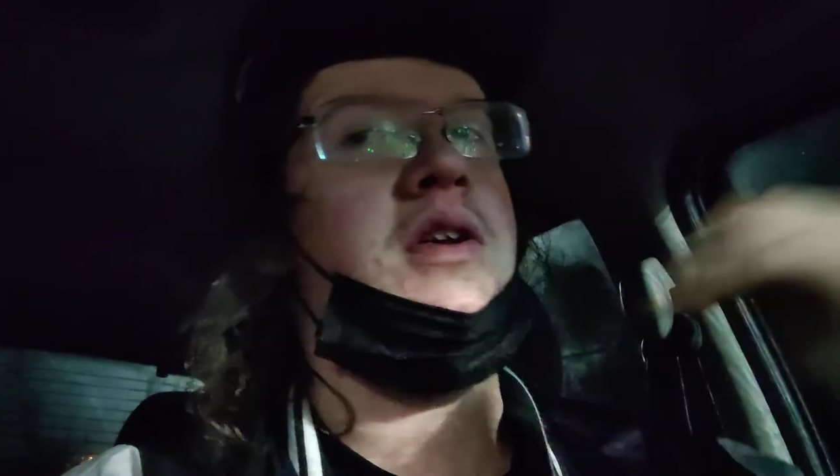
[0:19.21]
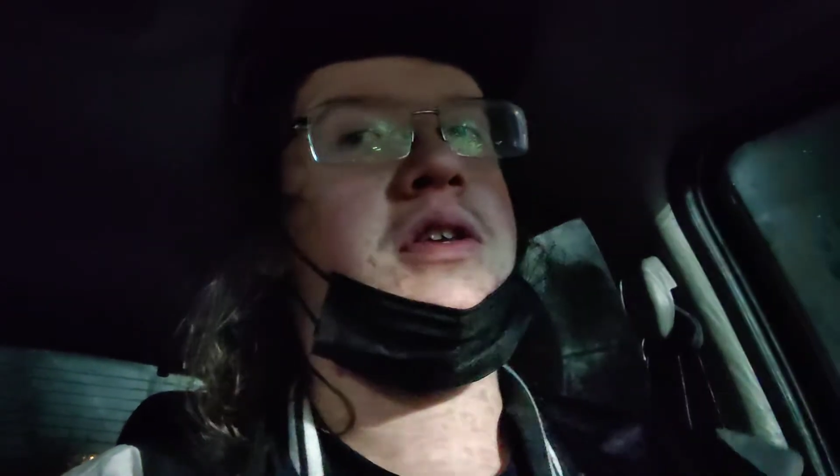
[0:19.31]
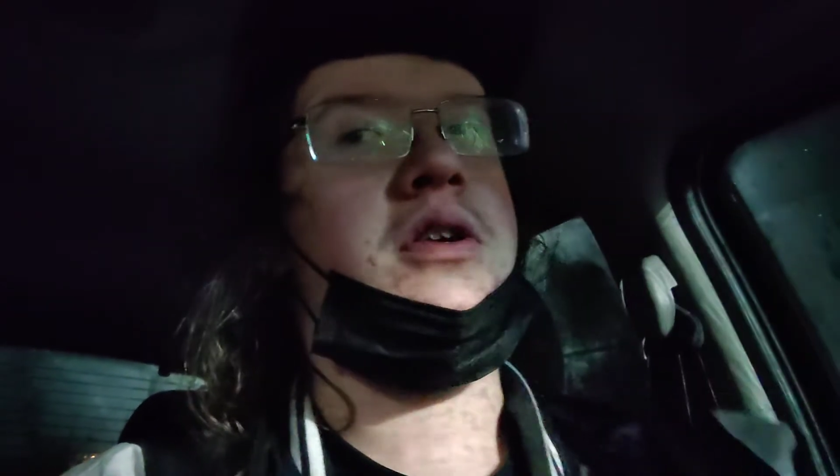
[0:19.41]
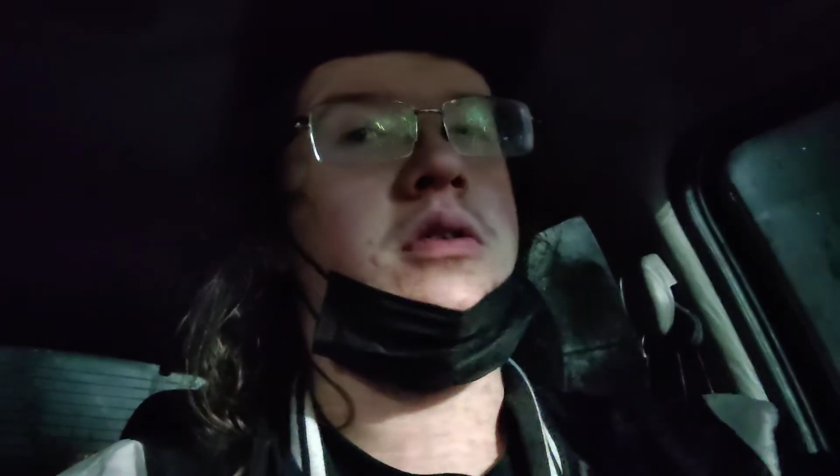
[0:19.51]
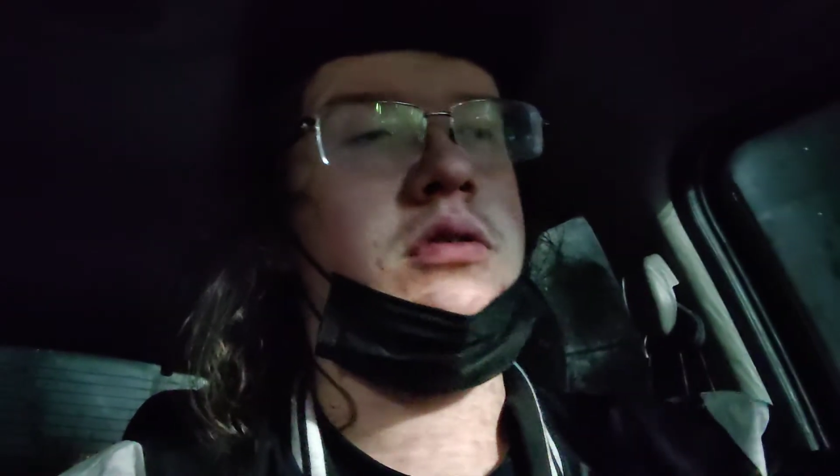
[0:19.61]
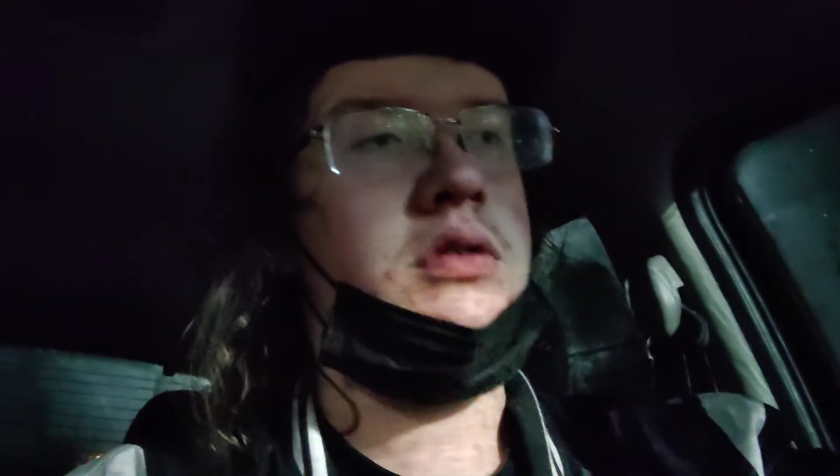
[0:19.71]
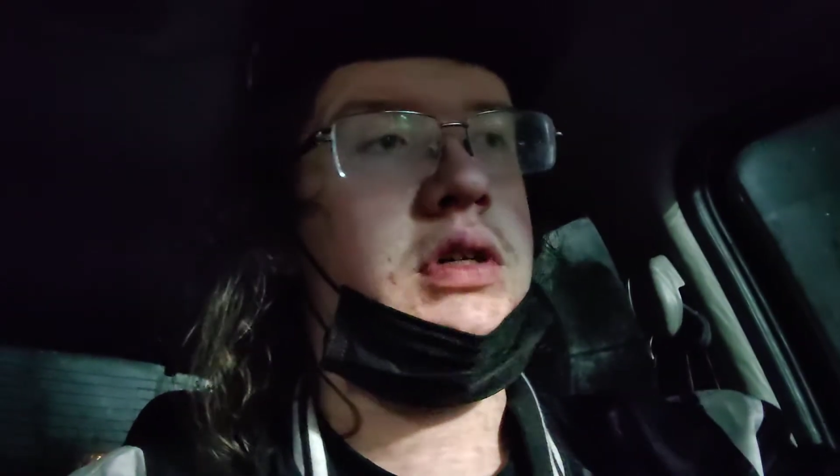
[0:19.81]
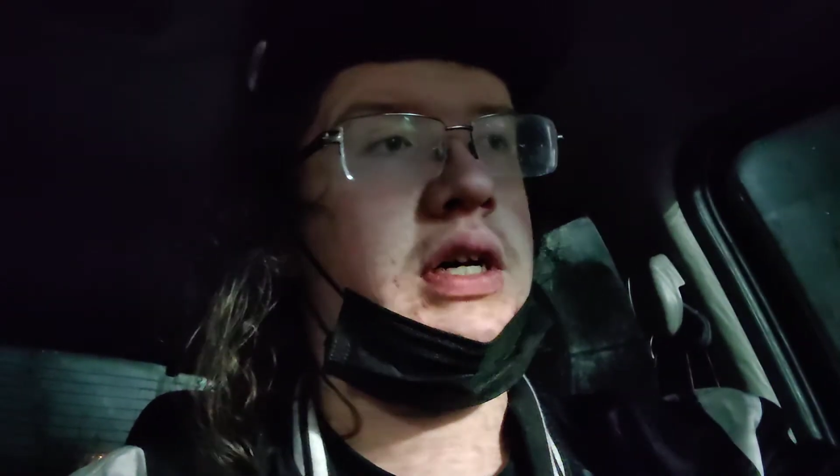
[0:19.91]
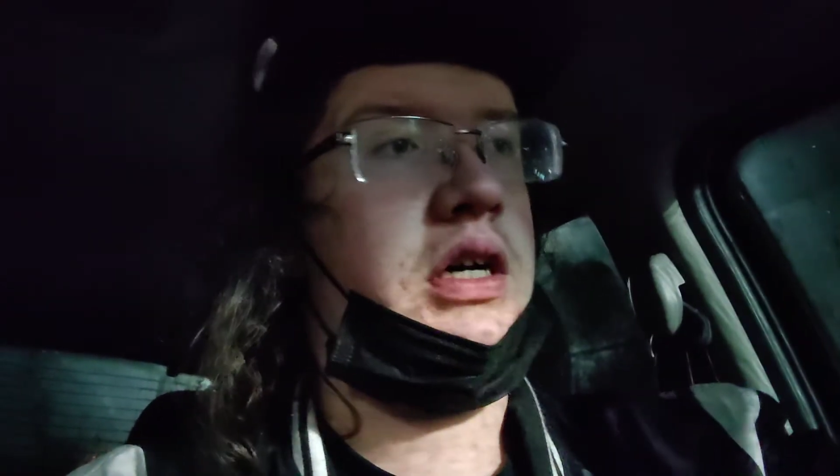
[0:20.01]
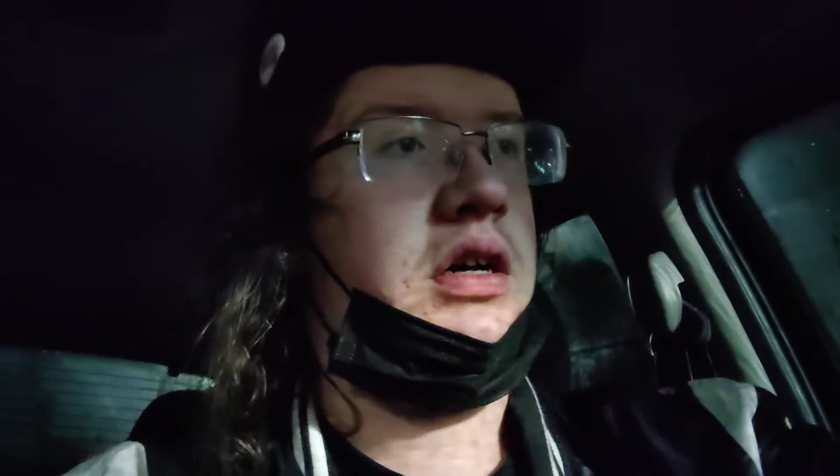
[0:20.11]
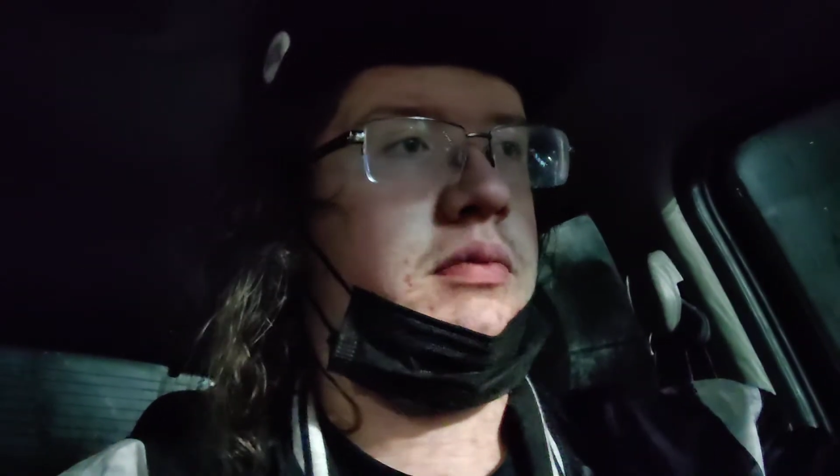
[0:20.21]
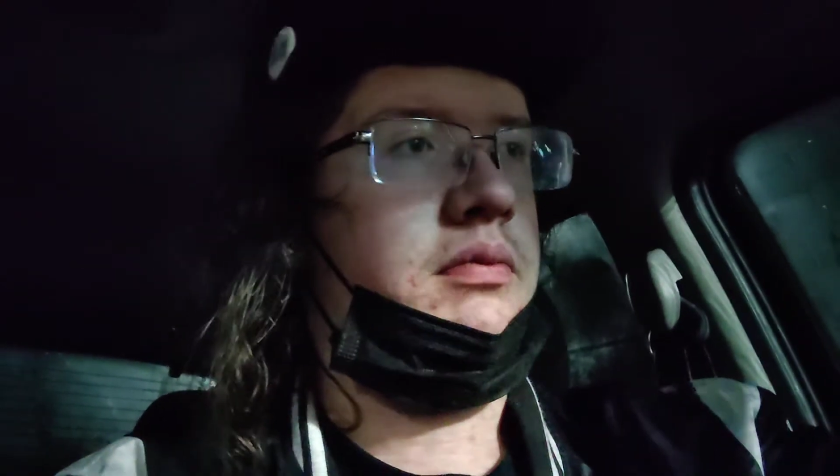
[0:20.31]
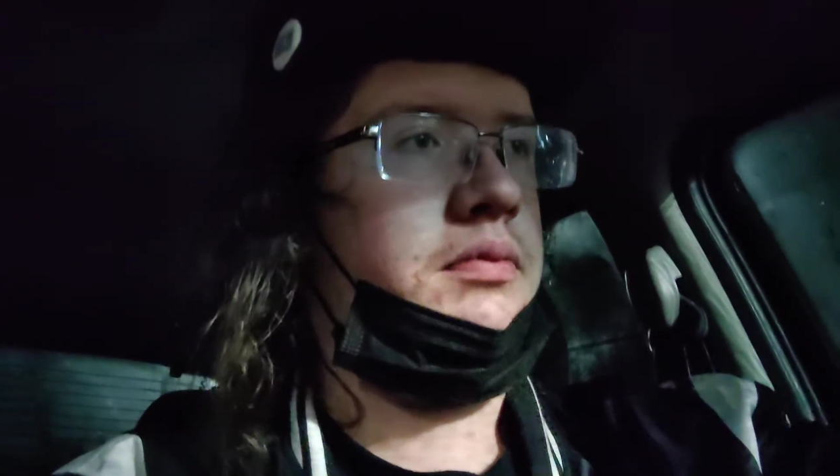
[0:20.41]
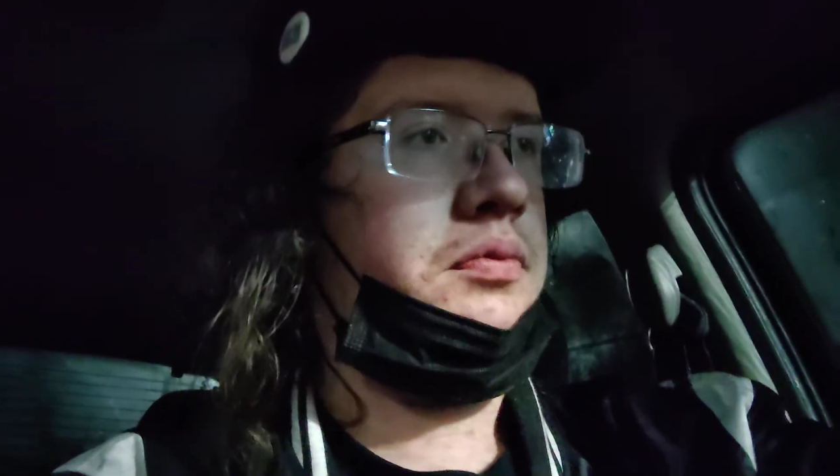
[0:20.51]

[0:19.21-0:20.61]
that's cool. Got